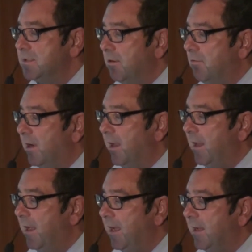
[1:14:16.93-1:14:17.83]
So what
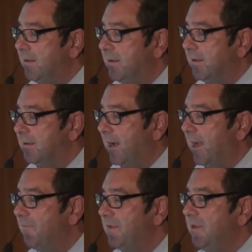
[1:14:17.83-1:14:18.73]
I had,
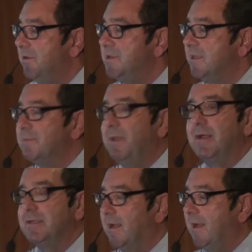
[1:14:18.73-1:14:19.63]
I have to use this
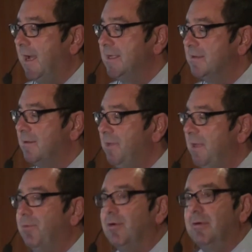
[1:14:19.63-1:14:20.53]
because I asked the
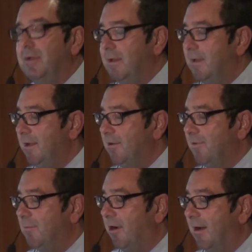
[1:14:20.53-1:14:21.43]
people
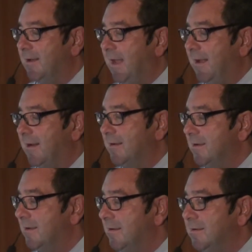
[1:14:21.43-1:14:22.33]
here from
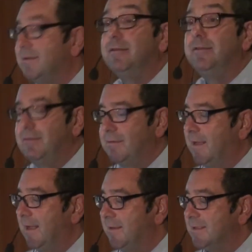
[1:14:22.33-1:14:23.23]
ArcData to
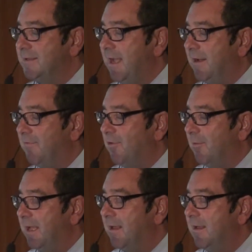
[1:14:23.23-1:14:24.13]
get this data
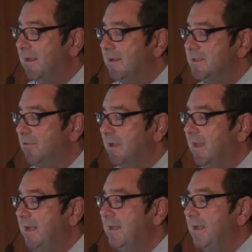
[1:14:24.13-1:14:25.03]
for me. So
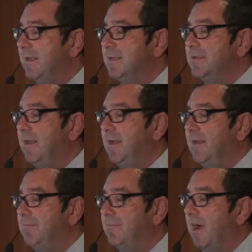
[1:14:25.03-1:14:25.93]
what they did is
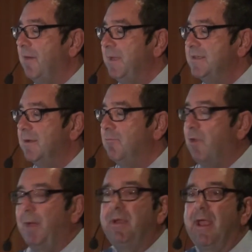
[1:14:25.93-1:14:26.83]
they got me
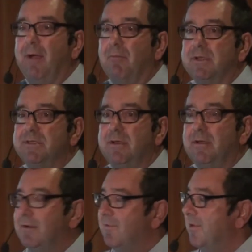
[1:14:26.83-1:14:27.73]
some web cameras
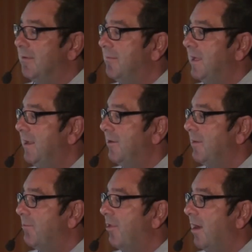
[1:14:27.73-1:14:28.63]
from
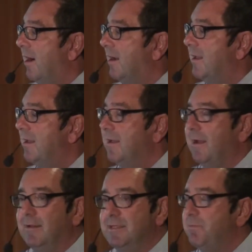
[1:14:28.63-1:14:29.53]
here in Prague.
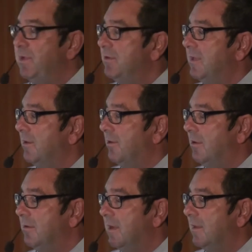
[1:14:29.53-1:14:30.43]
And let's build a
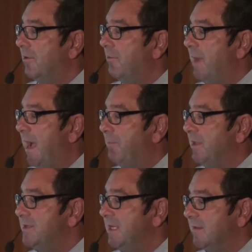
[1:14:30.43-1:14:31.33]
little
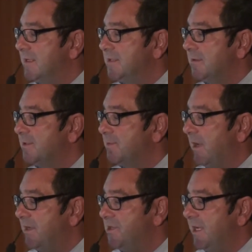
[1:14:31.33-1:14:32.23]
map using this
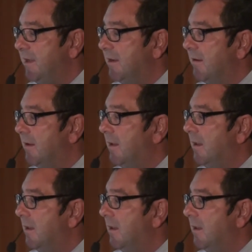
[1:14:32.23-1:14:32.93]
spreadsheet here.